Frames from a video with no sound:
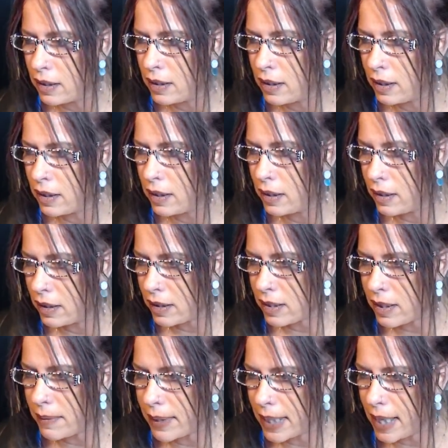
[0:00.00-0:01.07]
Uh,
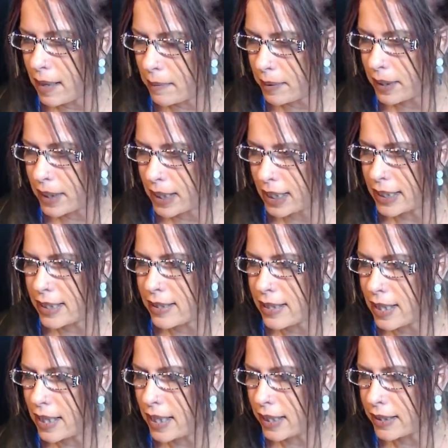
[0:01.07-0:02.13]
something happened and I got
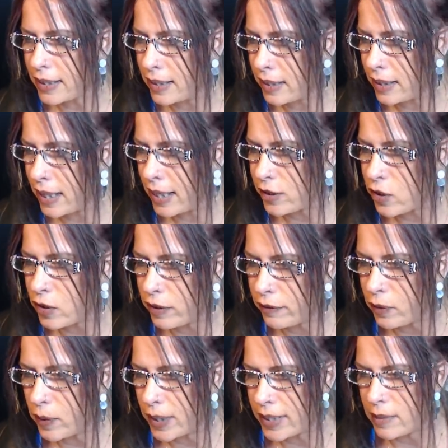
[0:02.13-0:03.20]
disconnected. Not sure if
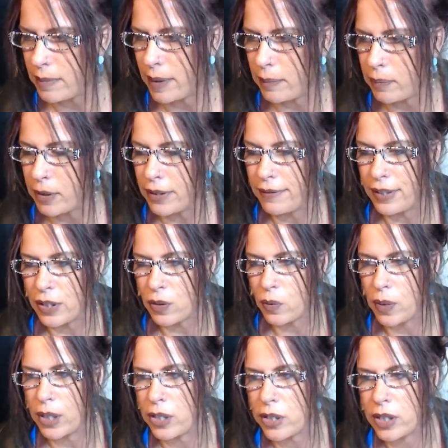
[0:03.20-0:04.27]
you answered my previous
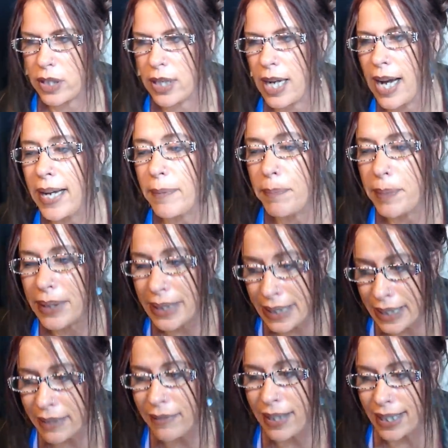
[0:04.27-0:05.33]
question. I
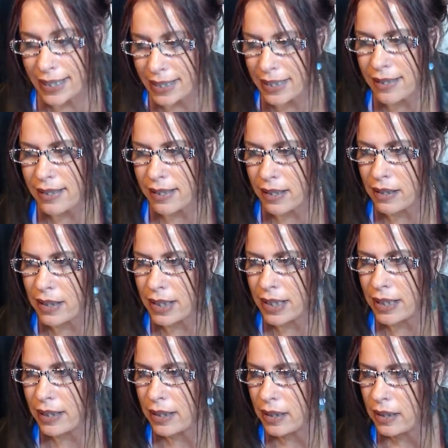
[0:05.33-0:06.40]
believe I did,
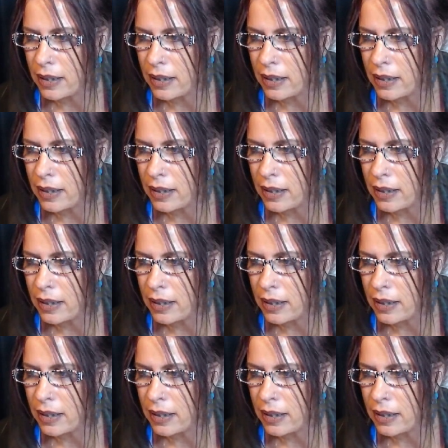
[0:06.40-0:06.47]
Sully.